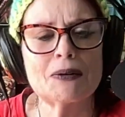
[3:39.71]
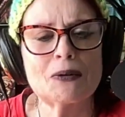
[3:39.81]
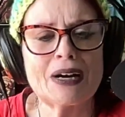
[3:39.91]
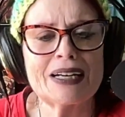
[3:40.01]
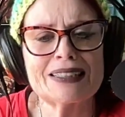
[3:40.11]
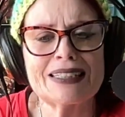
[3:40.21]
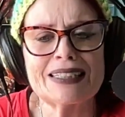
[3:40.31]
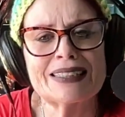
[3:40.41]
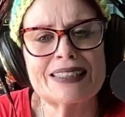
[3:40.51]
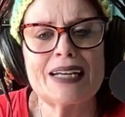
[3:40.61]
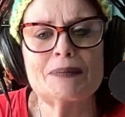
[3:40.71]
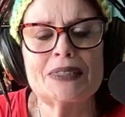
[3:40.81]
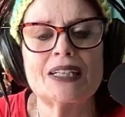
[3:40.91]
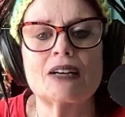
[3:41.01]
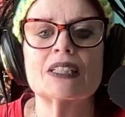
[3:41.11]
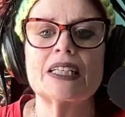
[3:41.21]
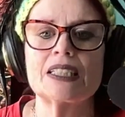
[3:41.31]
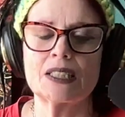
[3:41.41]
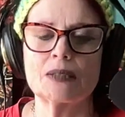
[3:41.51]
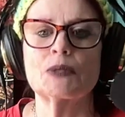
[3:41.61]
Baby, why isn't the excitement not
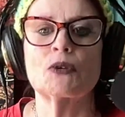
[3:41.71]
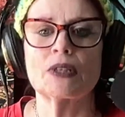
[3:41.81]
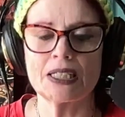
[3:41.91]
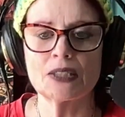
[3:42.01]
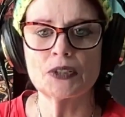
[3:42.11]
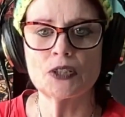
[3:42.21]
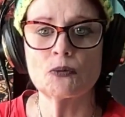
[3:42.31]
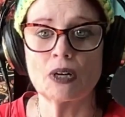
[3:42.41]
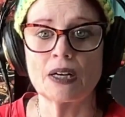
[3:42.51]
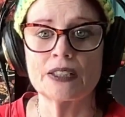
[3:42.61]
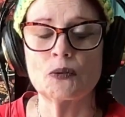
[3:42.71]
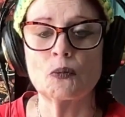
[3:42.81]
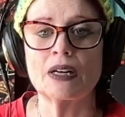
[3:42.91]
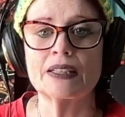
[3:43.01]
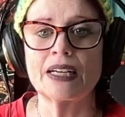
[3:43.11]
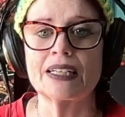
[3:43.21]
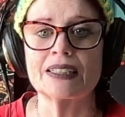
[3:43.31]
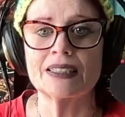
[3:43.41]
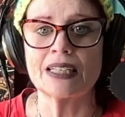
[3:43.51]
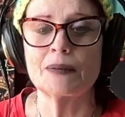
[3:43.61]
related to him anymore? That's what you want. You want that
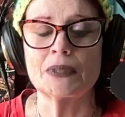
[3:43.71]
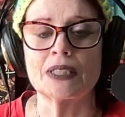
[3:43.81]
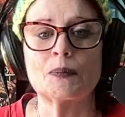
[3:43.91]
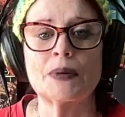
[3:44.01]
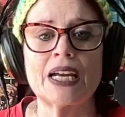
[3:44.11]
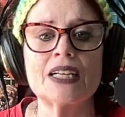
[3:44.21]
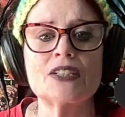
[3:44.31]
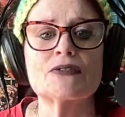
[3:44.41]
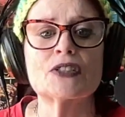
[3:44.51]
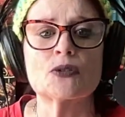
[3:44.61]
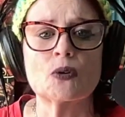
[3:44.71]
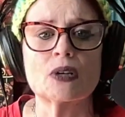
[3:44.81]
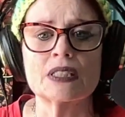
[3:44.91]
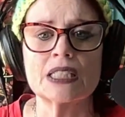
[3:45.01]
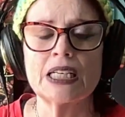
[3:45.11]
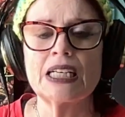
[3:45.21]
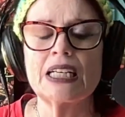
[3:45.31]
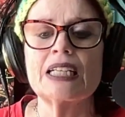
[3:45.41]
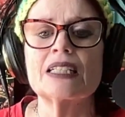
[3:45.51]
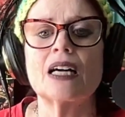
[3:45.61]
excitement. The page of swords
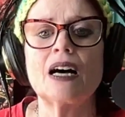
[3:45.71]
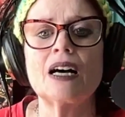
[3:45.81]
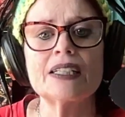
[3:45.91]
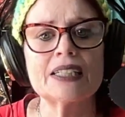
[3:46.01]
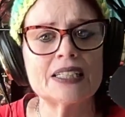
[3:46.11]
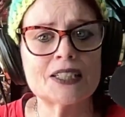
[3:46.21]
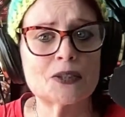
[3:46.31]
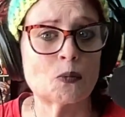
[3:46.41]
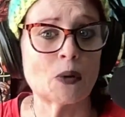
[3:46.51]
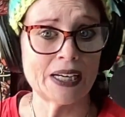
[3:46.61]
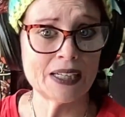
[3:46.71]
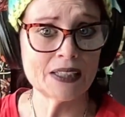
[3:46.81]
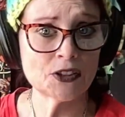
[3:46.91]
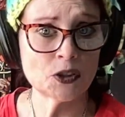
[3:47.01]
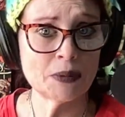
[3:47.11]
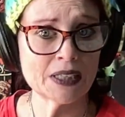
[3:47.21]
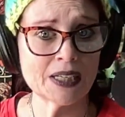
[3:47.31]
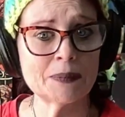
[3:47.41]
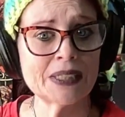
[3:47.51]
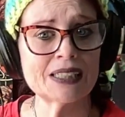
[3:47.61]
is on his way to
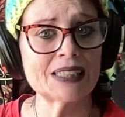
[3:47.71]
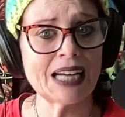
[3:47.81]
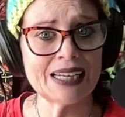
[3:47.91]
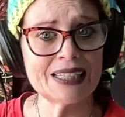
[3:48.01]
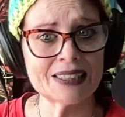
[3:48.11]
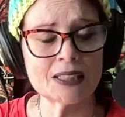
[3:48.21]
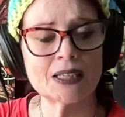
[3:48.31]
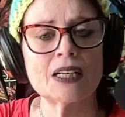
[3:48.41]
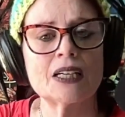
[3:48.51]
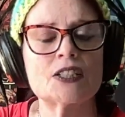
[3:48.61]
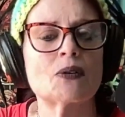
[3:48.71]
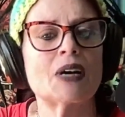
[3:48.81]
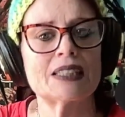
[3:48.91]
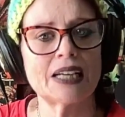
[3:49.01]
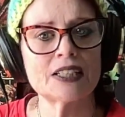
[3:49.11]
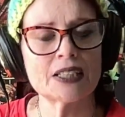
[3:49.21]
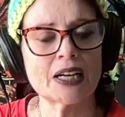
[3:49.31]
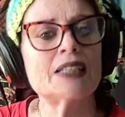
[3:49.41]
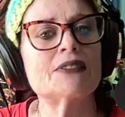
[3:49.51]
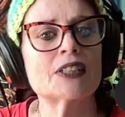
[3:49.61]
becoming a knight. So I like to
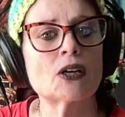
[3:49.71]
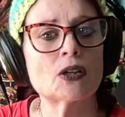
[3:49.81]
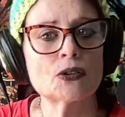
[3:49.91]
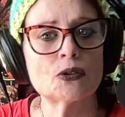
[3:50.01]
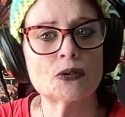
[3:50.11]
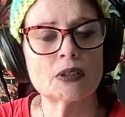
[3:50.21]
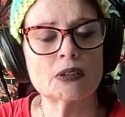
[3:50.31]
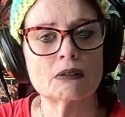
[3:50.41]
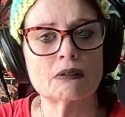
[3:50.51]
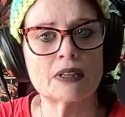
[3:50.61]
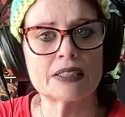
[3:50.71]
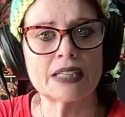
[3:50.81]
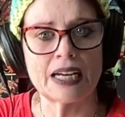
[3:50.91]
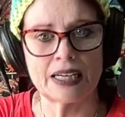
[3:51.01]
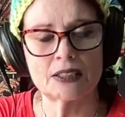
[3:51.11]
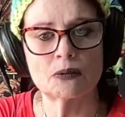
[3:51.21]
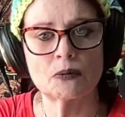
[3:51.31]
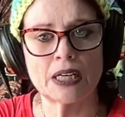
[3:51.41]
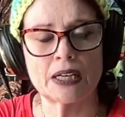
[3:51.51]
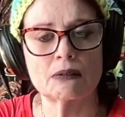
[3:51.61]
kind of include the knight
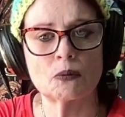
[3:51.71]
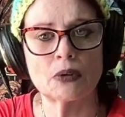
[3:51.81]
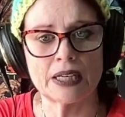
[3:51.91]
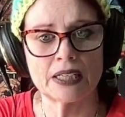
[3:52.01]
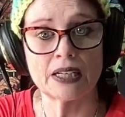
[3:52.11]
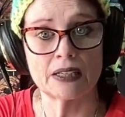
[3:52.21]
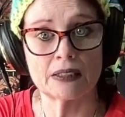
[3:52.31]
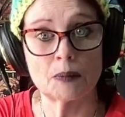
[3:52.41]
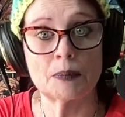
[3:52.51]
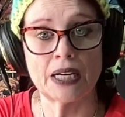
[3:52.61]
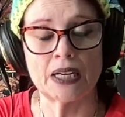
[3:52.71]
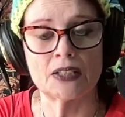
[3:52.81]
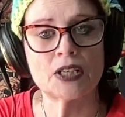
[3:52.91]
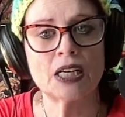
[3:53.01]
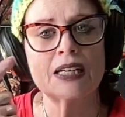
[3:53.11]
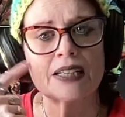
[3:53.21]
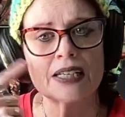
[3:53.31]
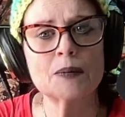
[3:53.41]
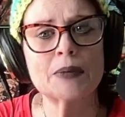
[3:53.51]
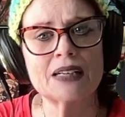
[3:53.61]
when I get a page.
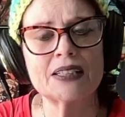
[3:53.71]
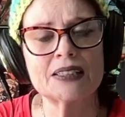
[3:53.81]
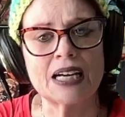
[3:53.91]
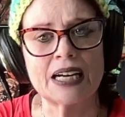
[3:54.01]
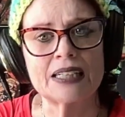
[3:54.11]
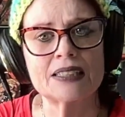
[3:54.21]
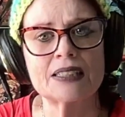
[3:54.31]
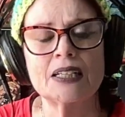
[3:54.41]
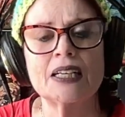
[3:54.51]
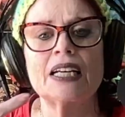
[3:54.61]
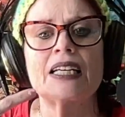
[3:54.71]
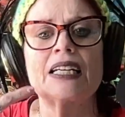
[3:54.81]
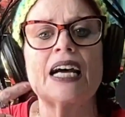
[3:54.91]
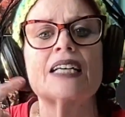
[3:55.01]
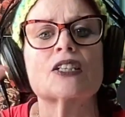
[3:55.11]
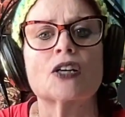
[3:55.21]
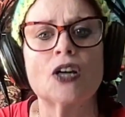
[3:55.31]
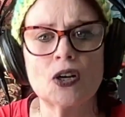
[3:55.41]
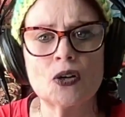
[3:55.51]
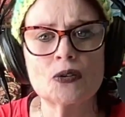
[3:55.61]
Think about the knight. He has a
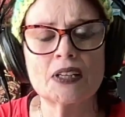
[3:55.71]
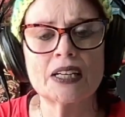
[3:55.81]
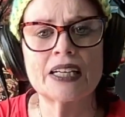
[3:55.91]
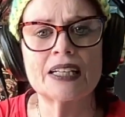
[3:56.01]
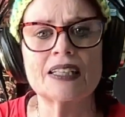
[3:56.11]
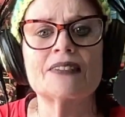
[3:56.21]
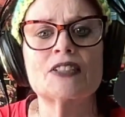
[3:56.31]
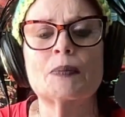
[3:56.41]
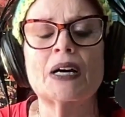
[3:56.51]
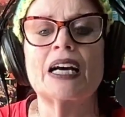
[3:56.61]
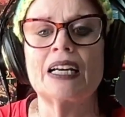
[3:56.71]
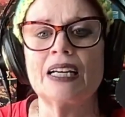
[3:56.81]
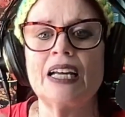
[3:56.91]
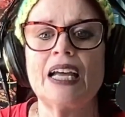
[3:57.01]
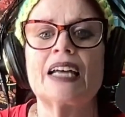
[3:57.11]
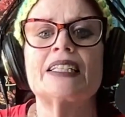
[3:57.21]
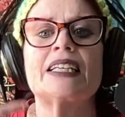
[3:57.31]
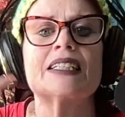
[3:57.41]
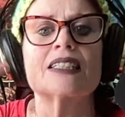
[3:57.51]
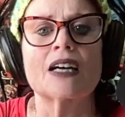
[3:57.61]
code that he lives by, and
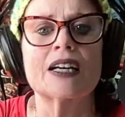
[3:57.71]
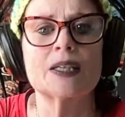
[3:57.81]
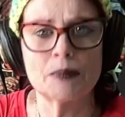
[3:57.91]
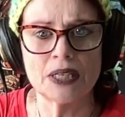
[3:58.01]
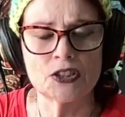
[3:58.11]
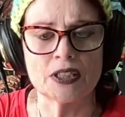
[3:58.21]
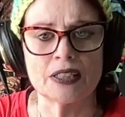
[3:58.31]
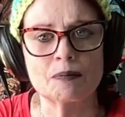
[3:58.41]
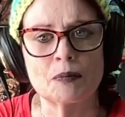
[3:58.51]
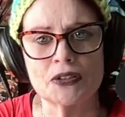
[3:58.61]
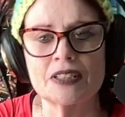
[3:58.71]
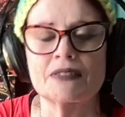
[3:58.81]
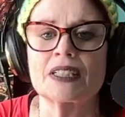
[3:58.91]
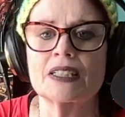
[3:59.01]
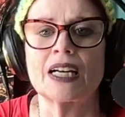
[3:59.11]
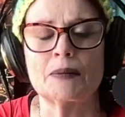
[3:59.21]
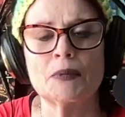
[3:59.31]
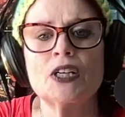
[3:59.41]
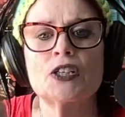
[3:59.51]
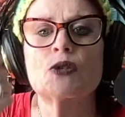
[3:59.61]
he is on a mission most of the time
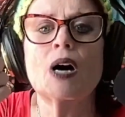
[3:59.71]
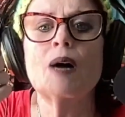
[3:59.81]
to